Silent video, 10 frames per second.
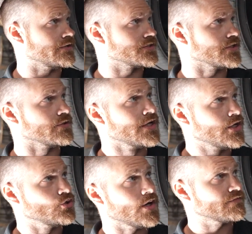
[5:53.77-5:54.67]
So
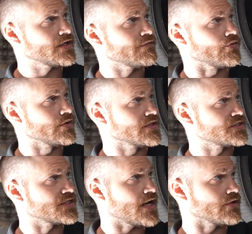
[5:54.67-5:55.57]
you have to have a really
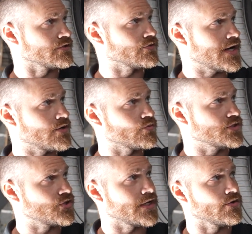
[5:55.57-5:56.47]
solid ground. We
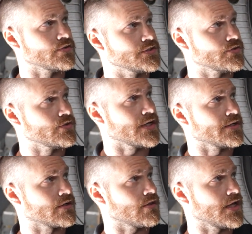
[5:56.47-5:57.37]
try to always do it on
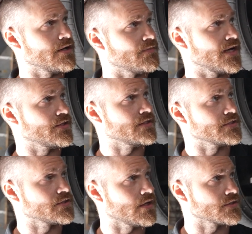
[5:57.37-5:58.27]
a clamp on the
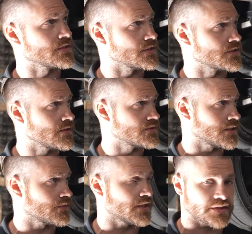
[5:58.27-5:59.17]
exhaust system,
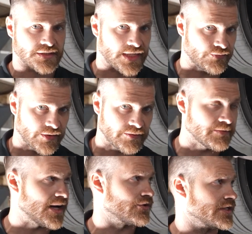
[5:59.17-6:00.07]
something that's not rubber
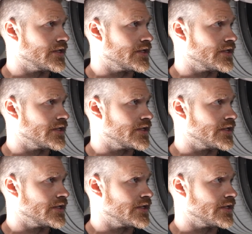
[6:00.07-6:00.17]
mounted.